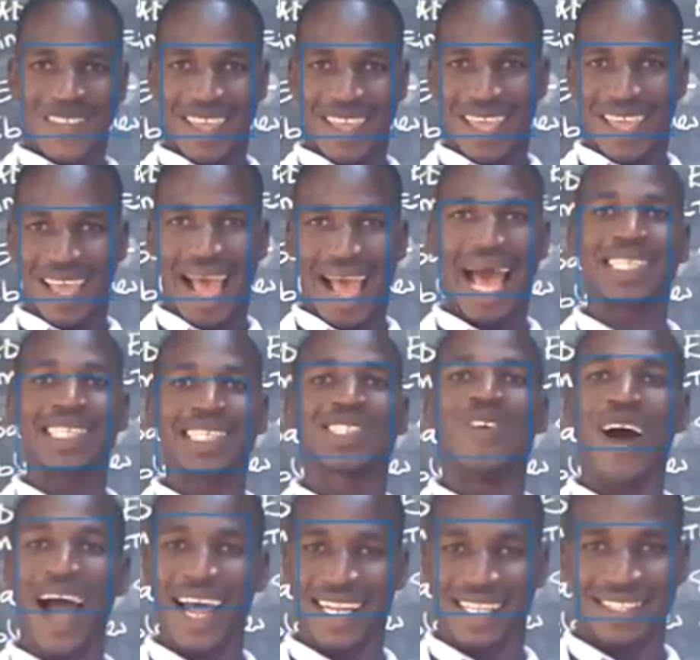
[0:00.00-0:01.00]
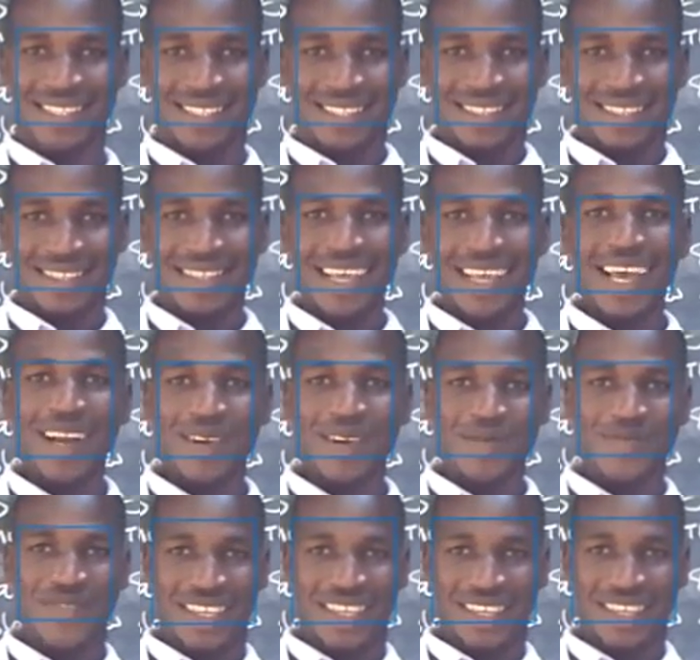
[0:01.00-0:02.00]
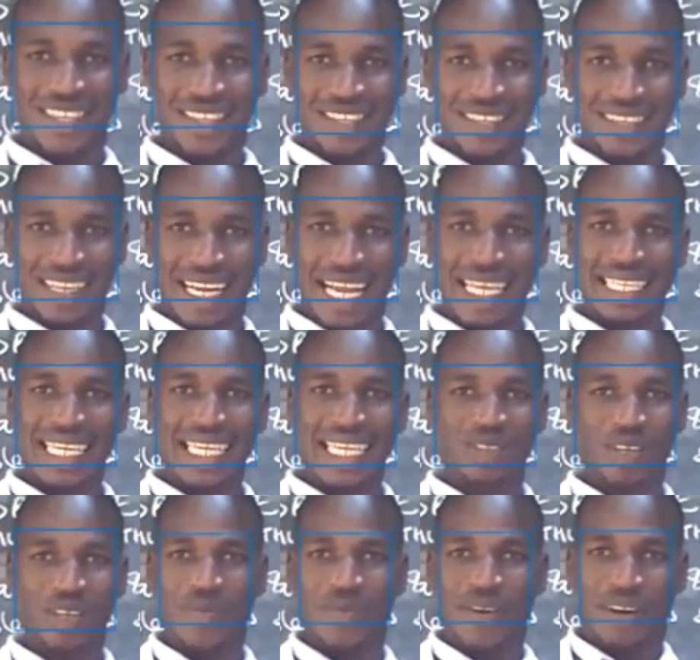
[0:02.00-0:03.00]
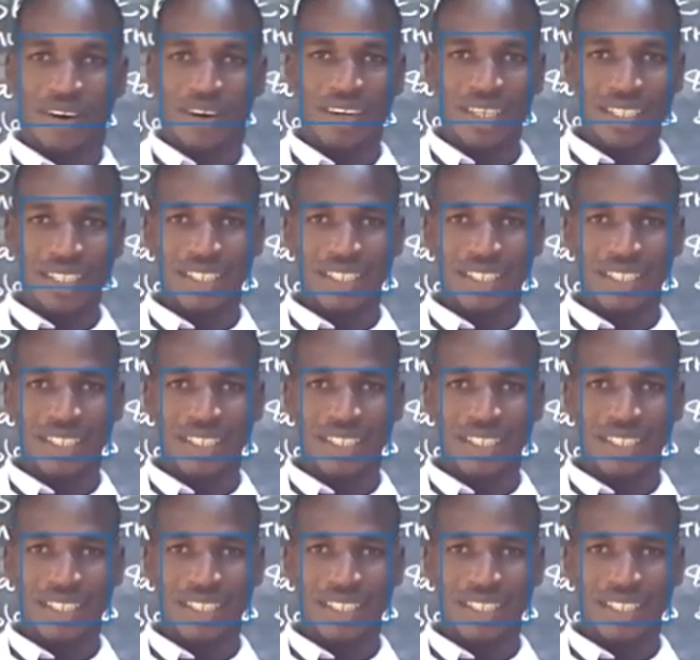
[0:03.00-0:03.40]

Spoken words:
as what? Tell me. Can as well be called?